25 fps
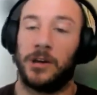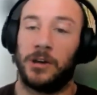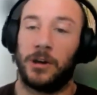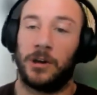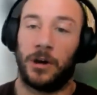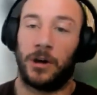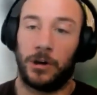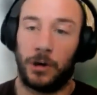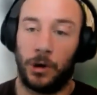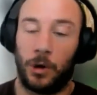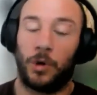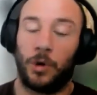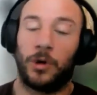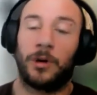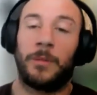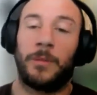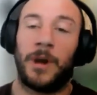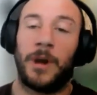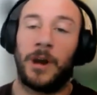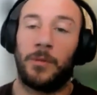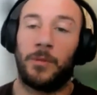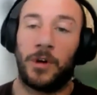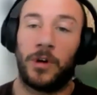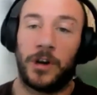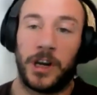you know, you
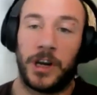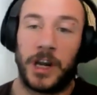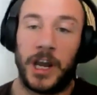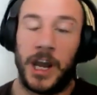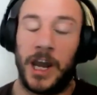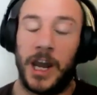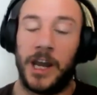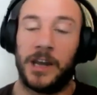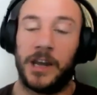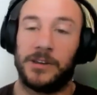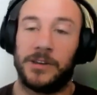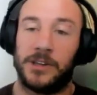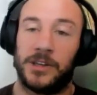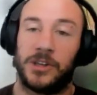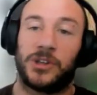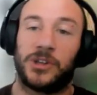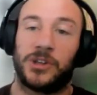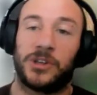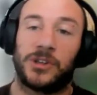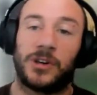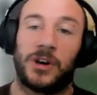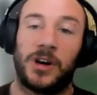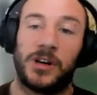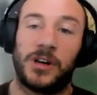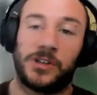automate what you can,
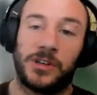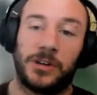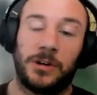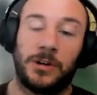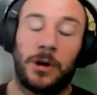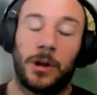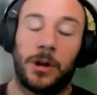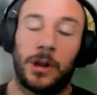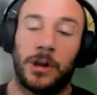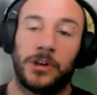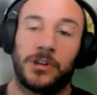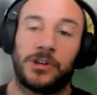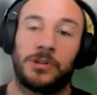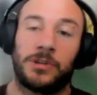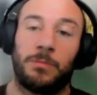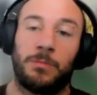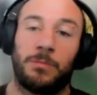digitize your knowledge,